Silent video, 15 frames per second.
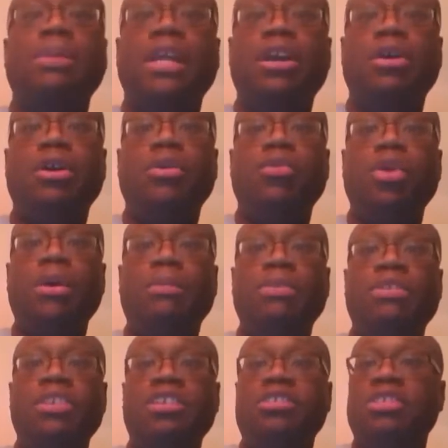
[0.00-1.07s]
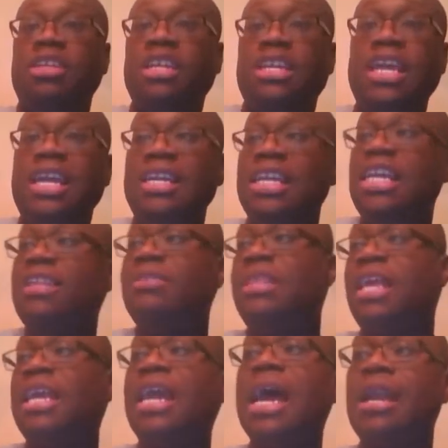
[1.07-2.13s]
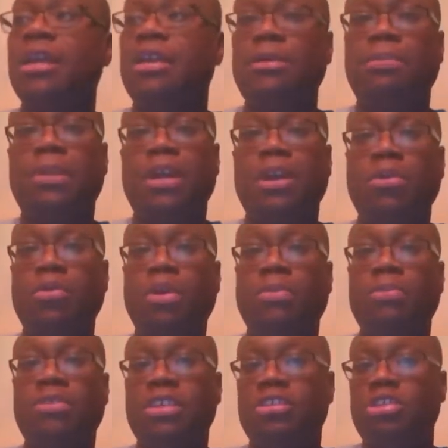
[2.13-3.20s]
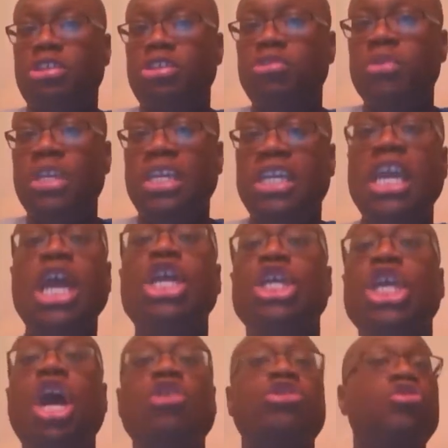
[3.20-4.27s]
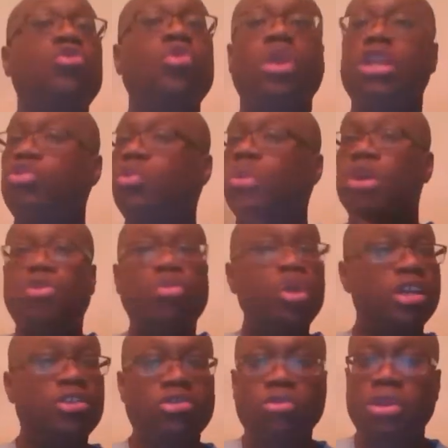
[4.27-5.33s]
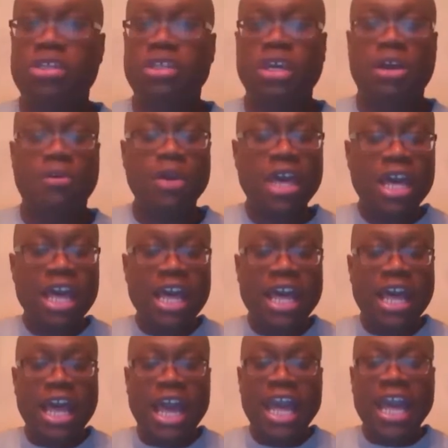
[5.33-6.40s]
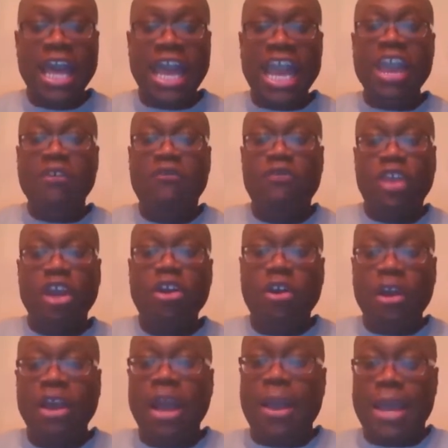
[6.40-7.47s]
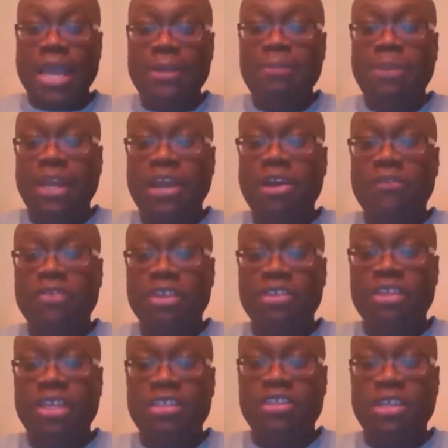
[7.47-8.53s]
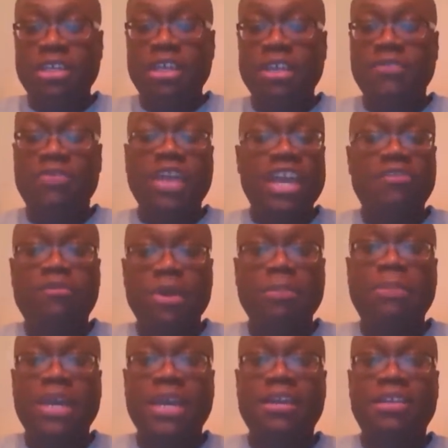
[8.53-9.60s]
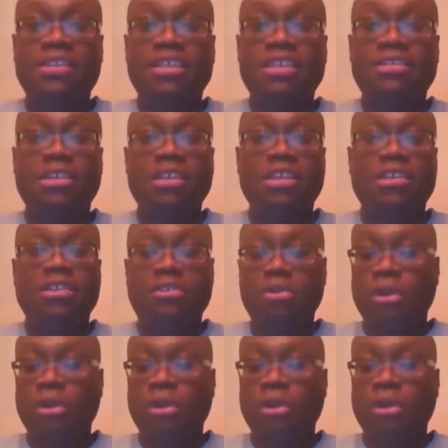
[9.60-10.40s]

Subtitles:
player in one position that they need. They got a good player in one position you need. Y'all just want to do a quick switch out. If they're in playoff contention, they've been paying attention this